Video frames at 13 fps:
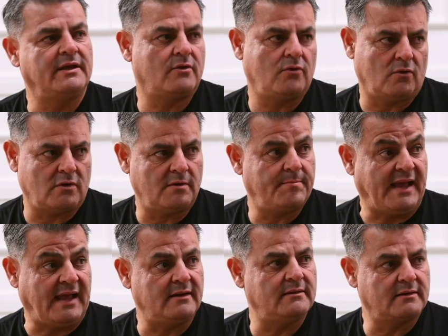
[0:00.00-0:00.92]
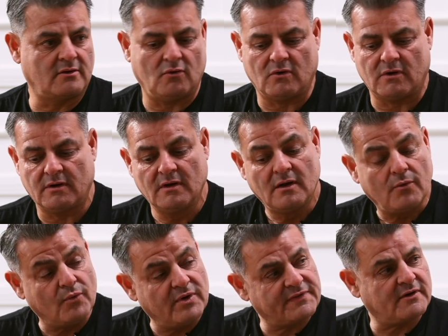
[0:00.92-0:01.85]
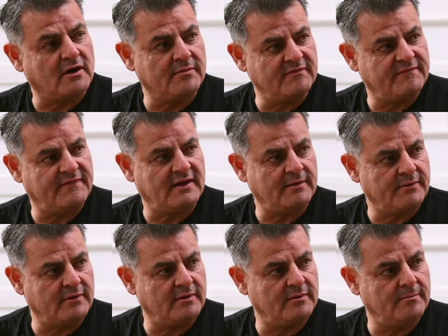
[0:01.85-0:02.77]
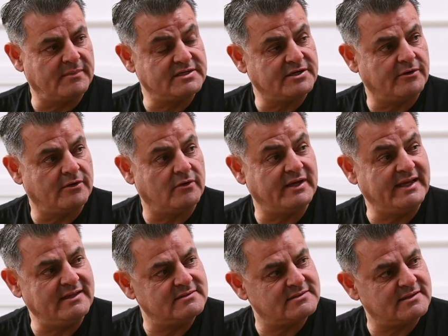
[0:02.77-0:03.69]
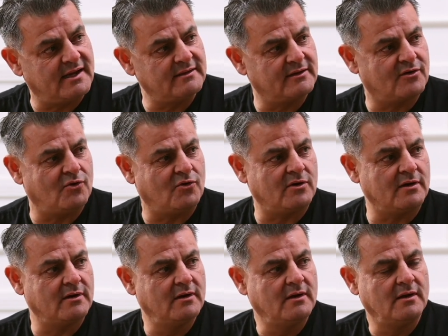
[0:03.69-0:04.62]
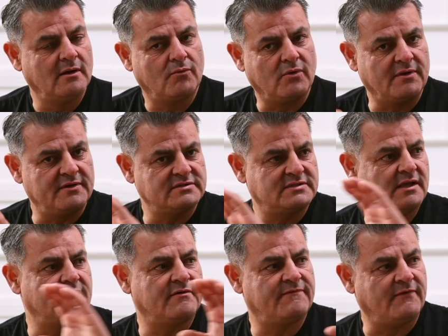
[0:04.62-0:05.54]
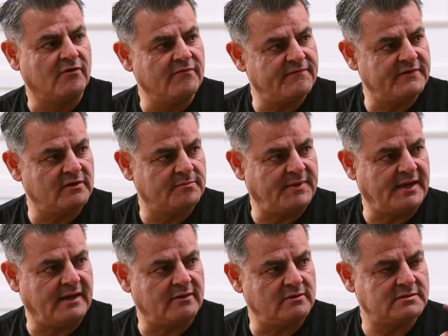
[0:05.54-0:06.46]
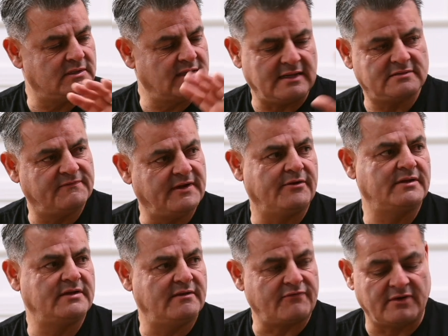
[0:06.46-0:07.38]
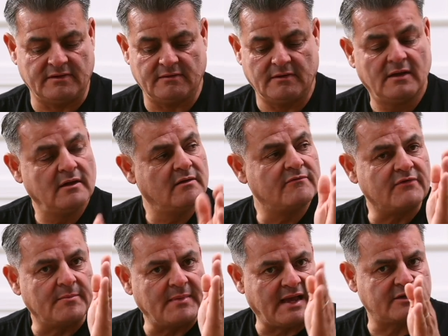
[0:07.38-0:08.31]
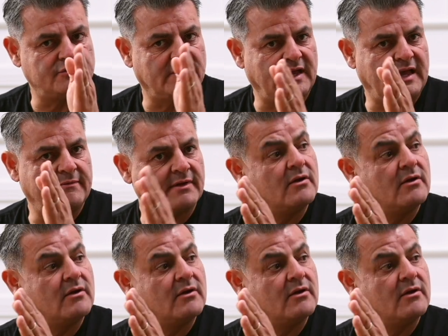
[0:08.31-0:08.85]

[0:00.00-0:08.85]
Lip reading: core, patented core, with carbon fiber material inside the core, where there's other foam-filled paddles, and that's very different from actually having